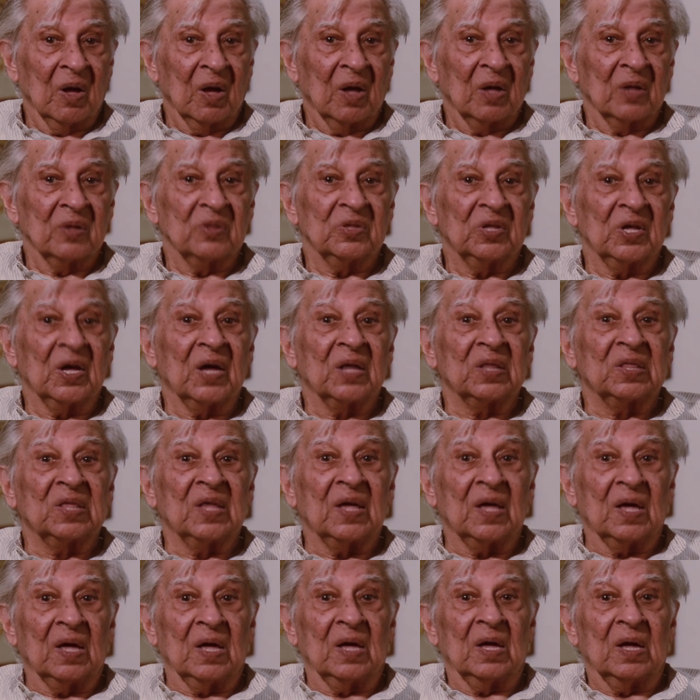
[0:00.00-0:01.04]
They're
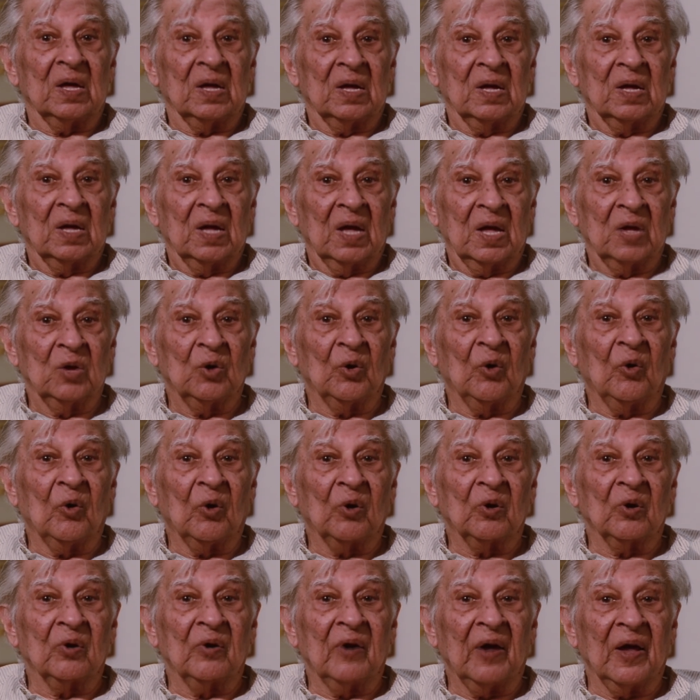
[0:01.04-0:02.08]
there. You've got
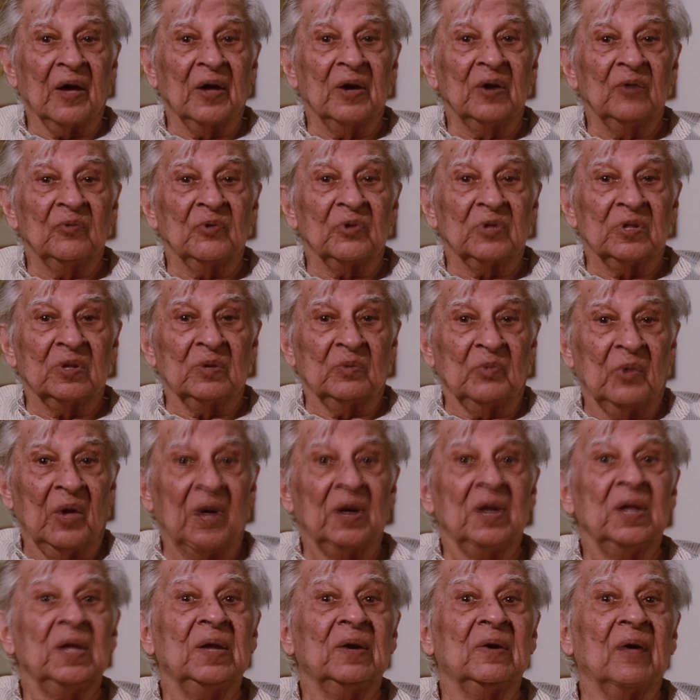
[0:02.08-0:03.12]
to reckon with them, and
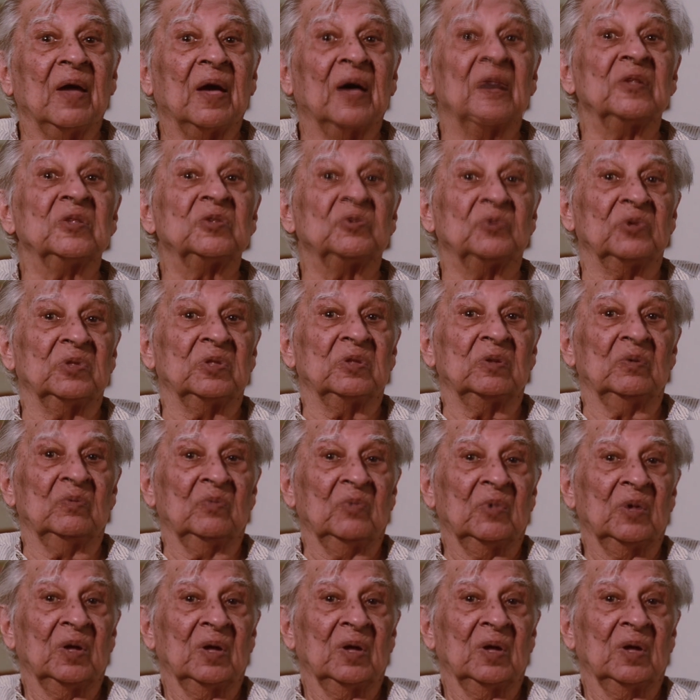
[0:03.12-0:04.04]
he reckons with them.